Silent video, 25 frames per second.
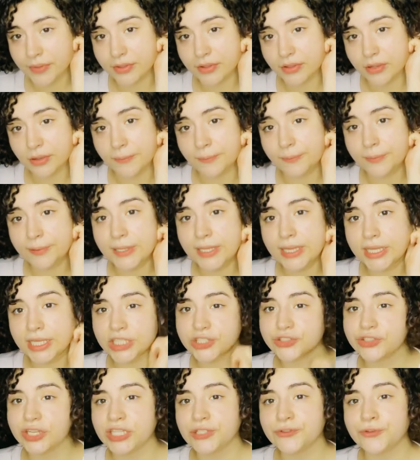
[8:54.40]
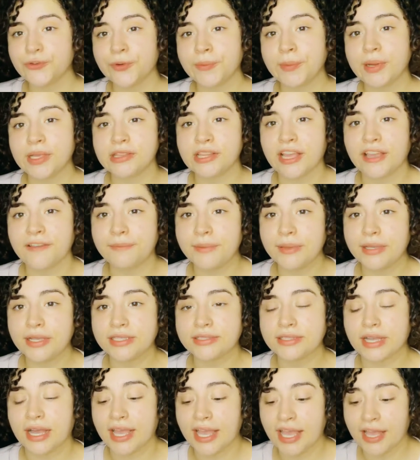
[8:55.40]
completely transformed my life
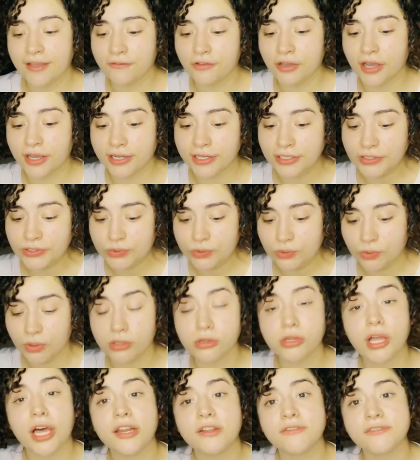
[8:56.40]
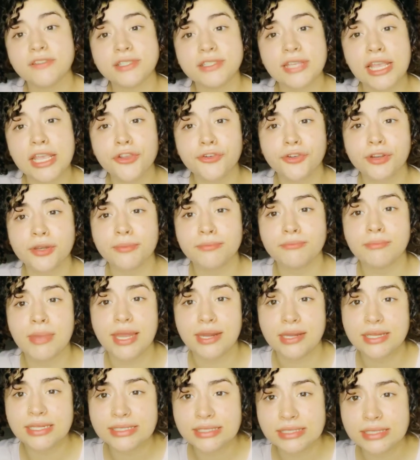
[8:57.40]
because I have gotten into a lot of sacred
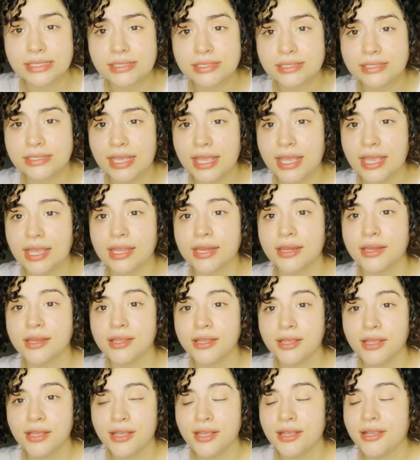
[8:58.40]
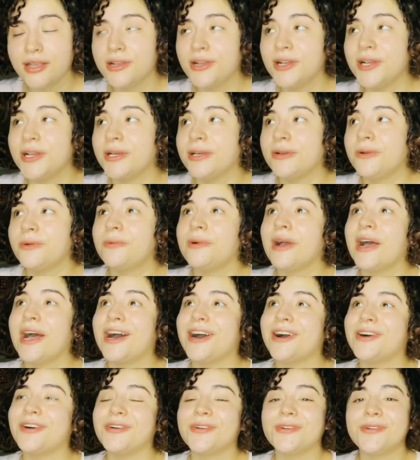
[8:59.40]
medicines, and
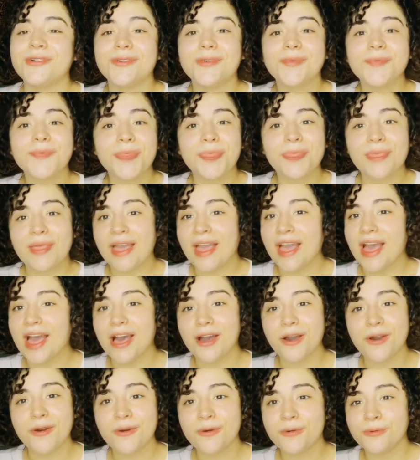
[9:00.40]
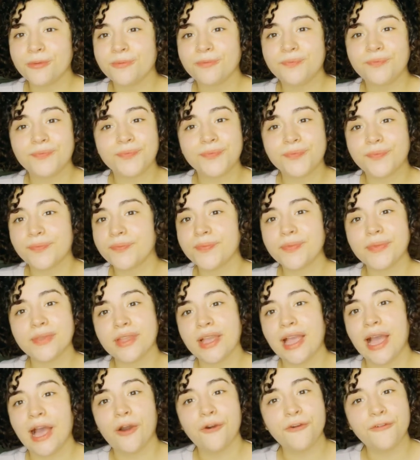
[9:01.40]
wow, how
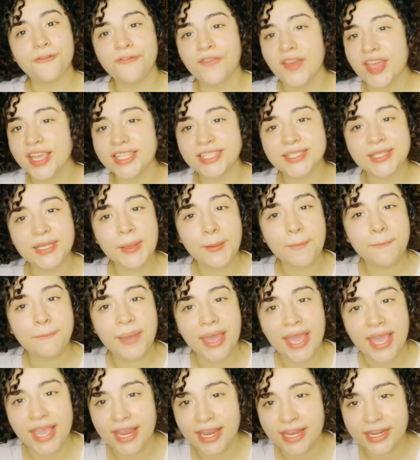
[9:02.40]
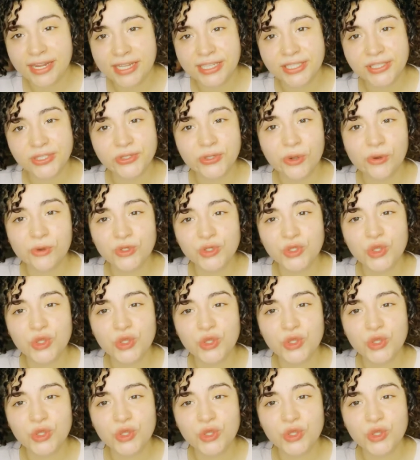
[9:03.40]
facing pain is so